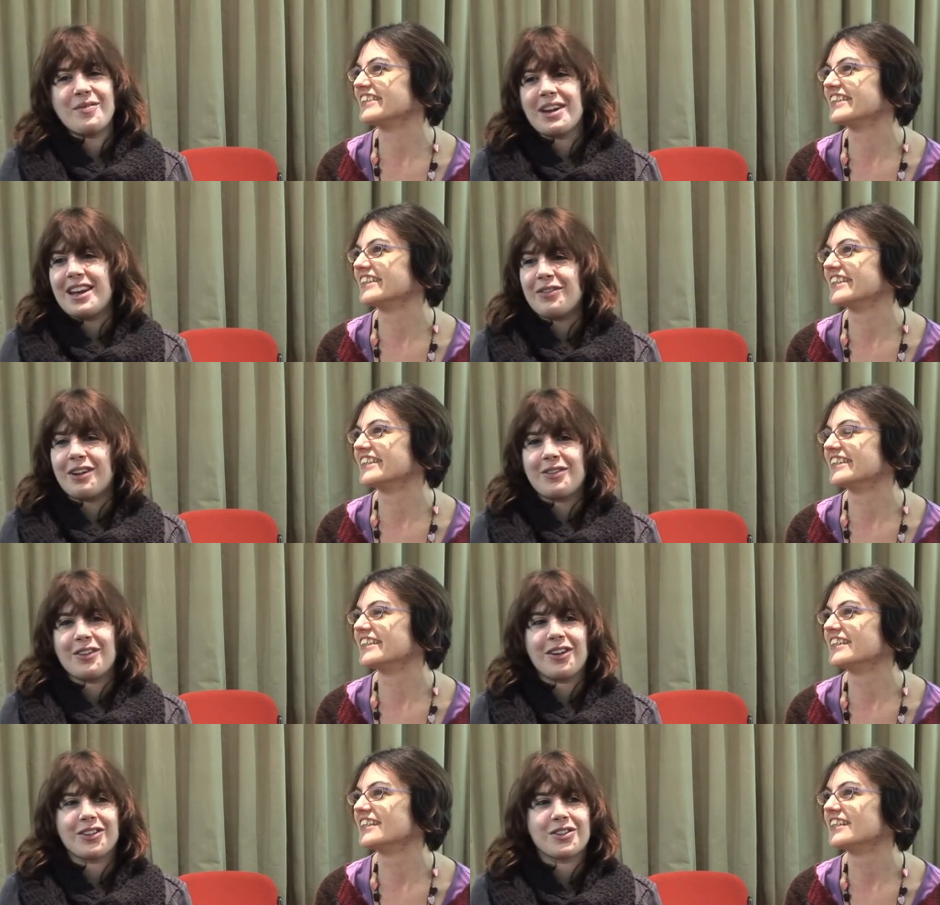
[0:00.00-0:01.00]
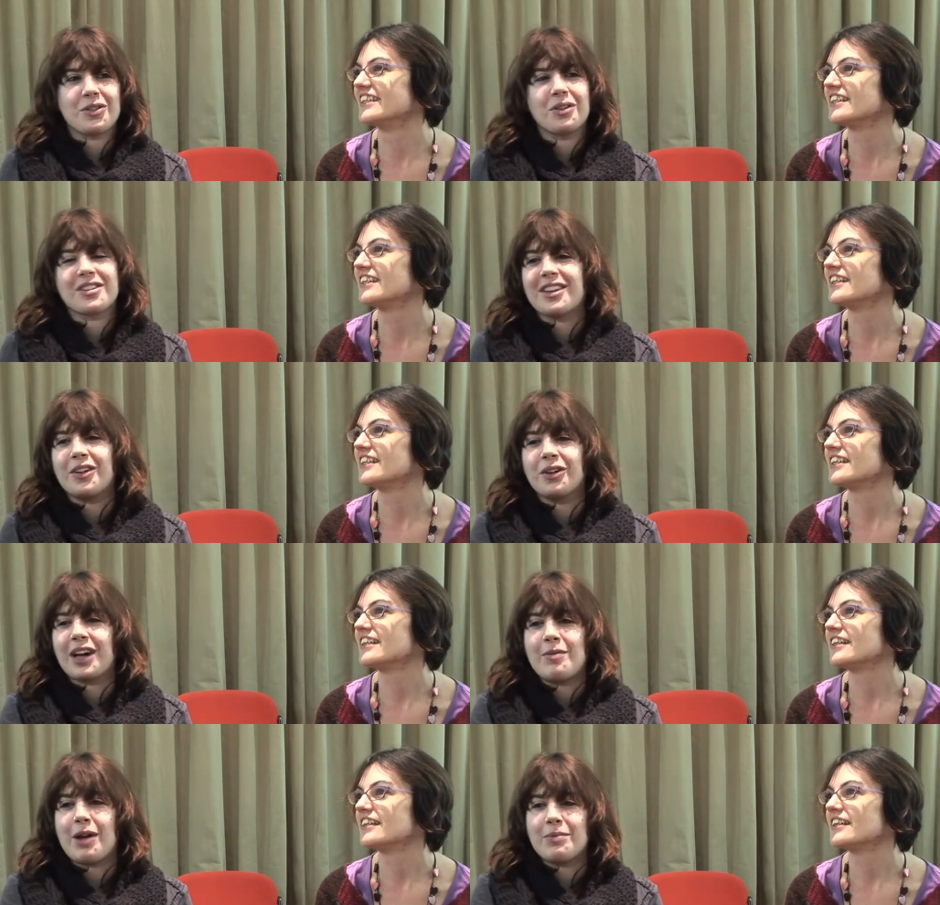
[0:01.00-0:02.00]
Speaker 1: And we never yeah. even got to talk to the
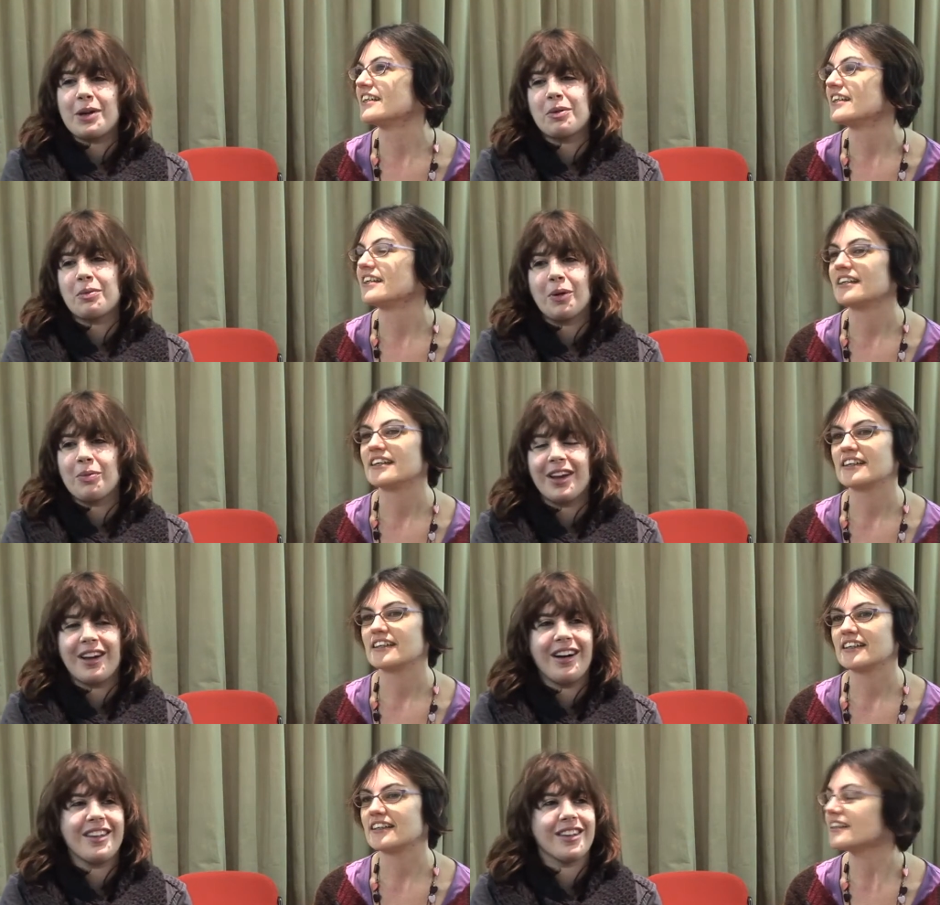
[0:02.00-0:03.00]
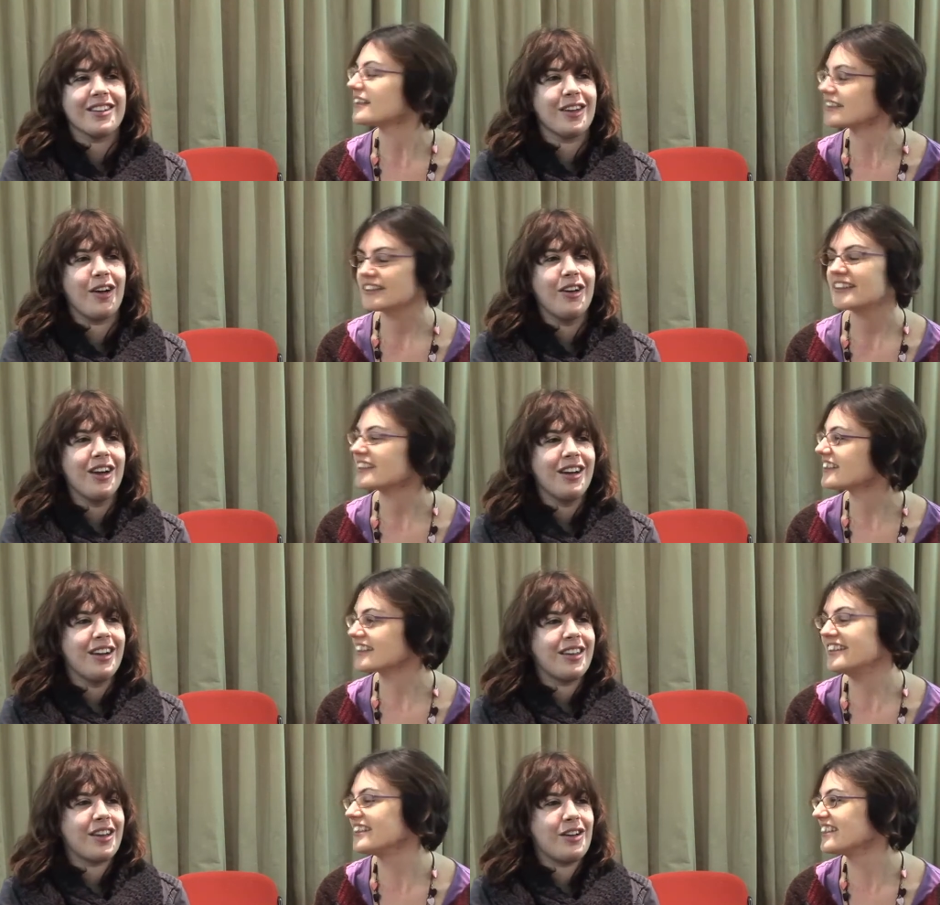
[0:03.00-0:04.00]
York Gamelan people properly either. So
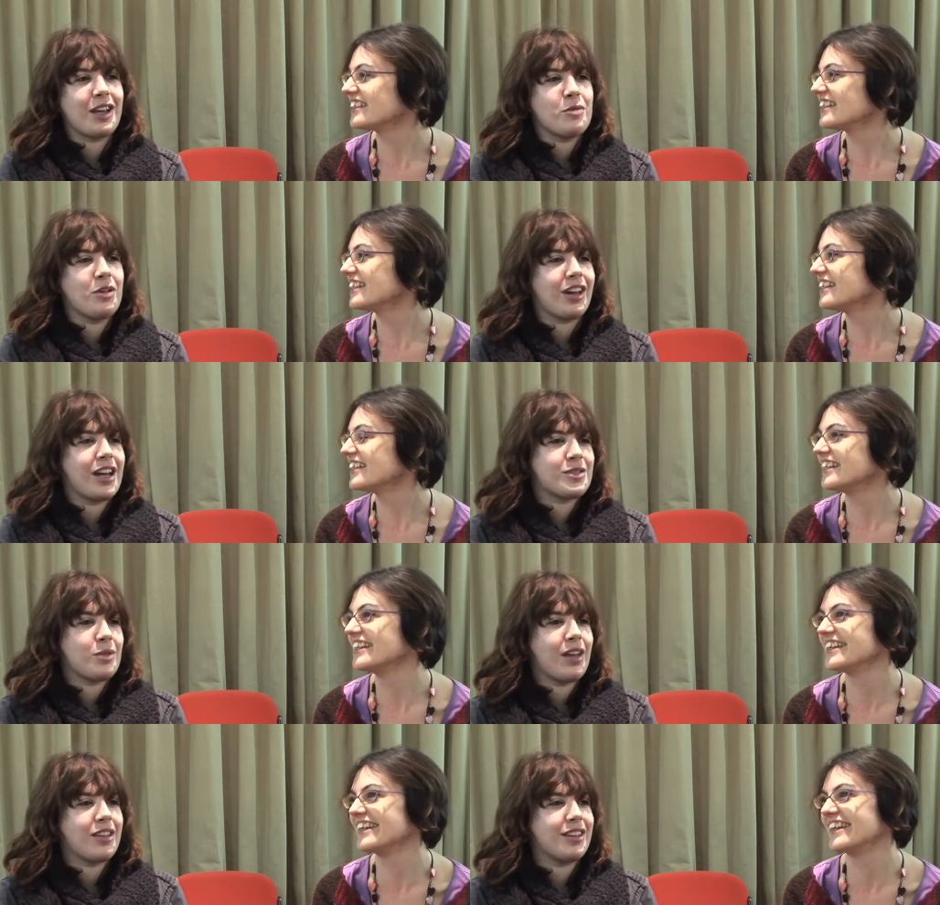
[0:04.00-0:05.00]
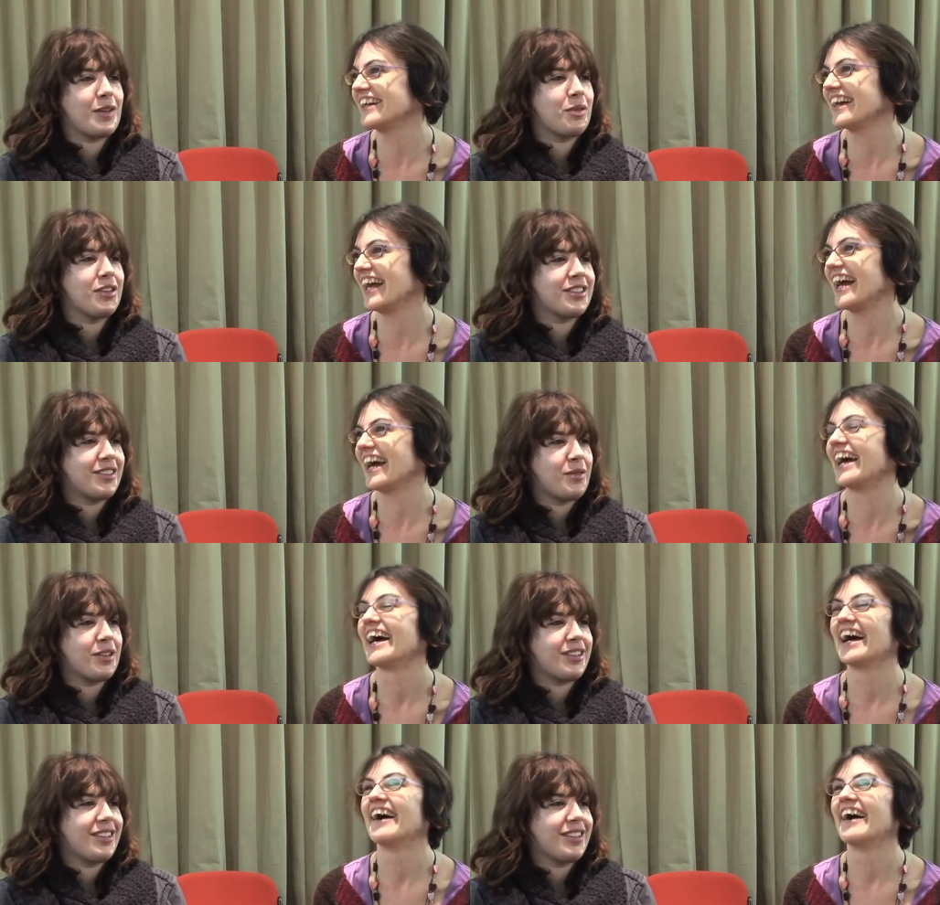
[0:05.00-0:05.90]
the only communication we ever did was was